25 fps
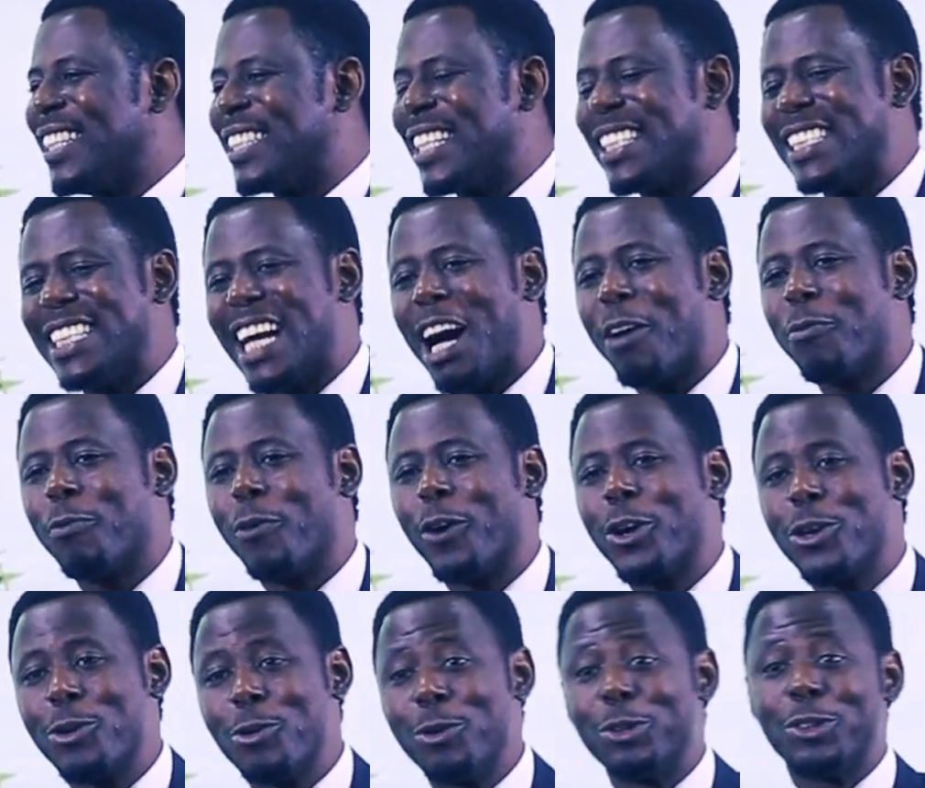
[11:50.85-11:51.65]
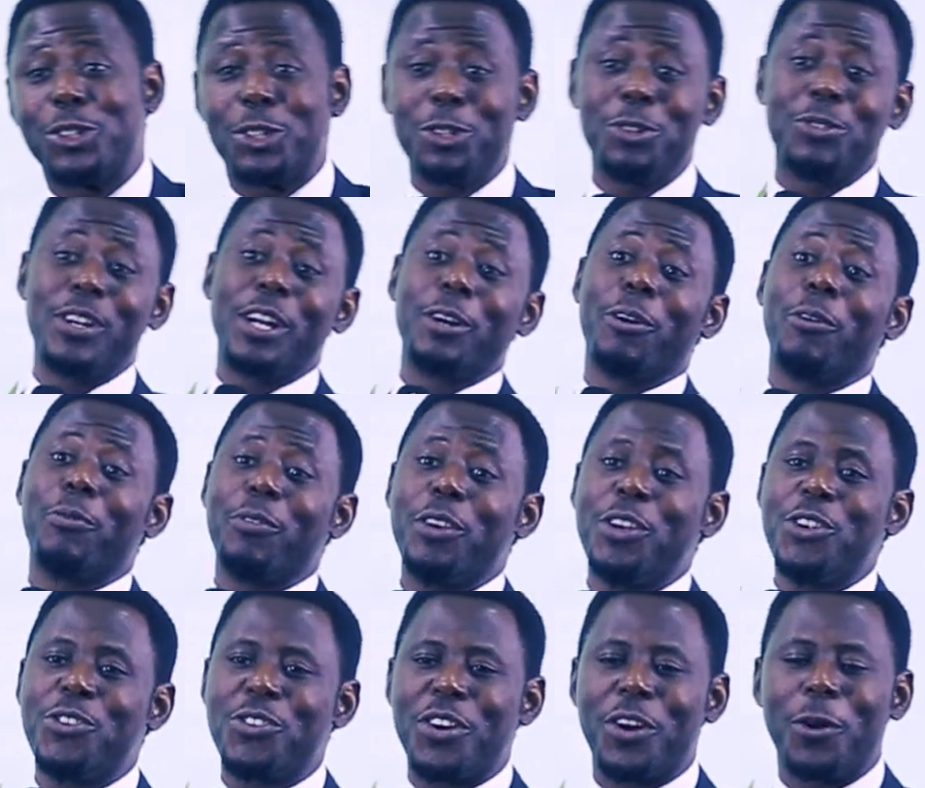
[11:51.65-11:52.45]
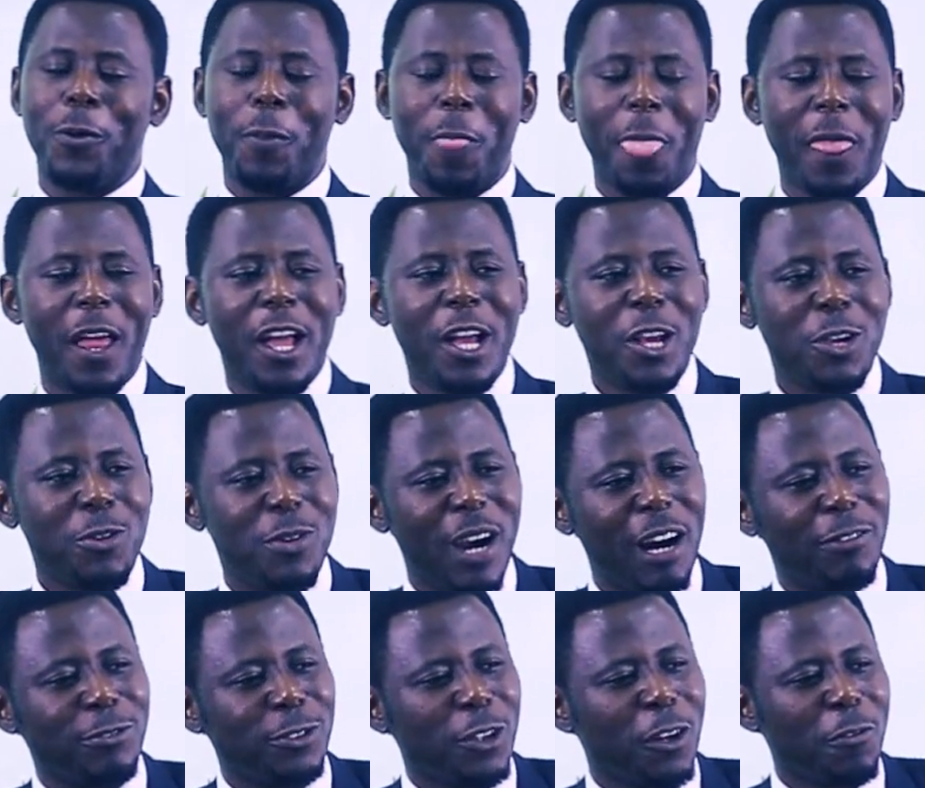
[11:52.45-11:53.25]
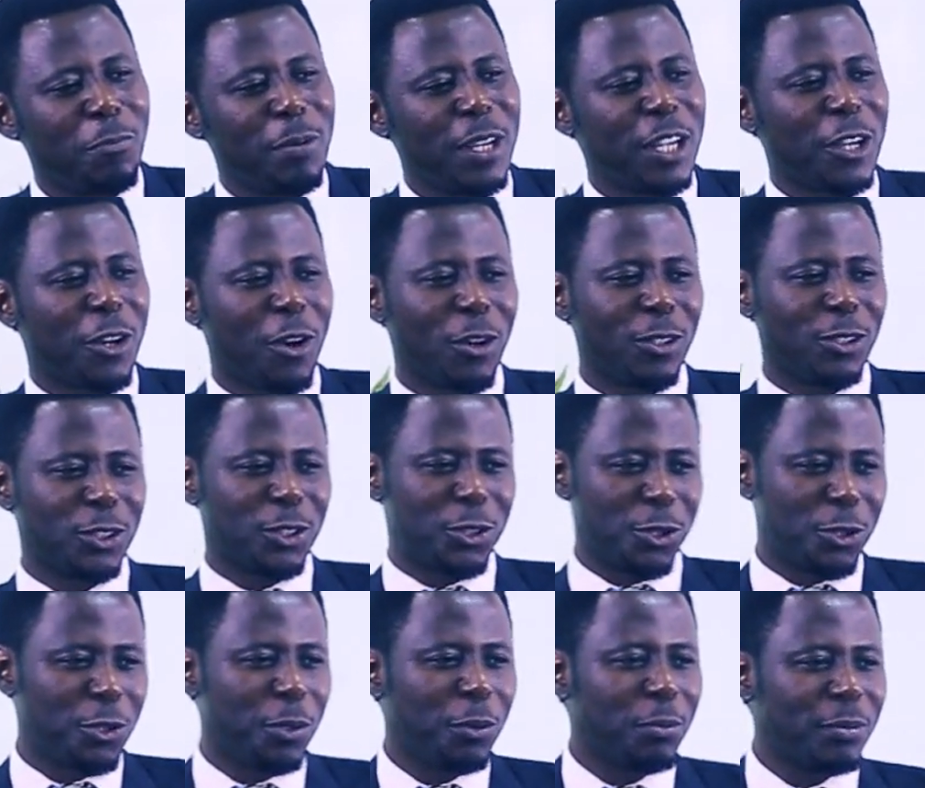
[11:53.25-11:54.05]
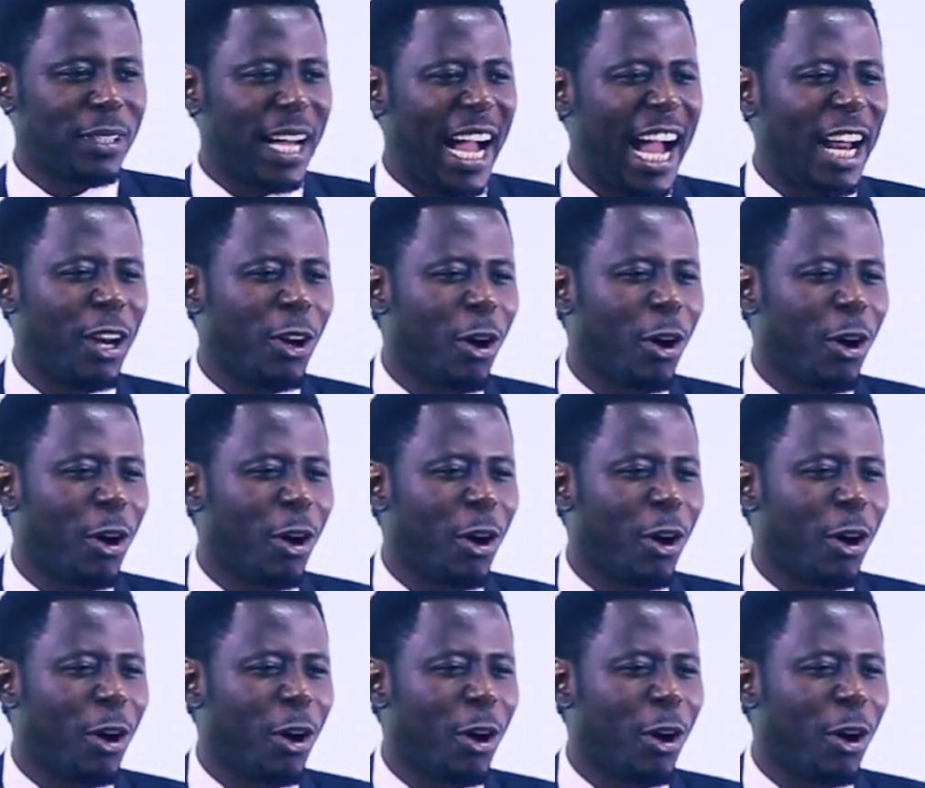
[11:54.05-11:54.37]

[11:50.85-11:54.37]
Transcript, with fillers: Say, therefore you children of Israel, you have not been consumed.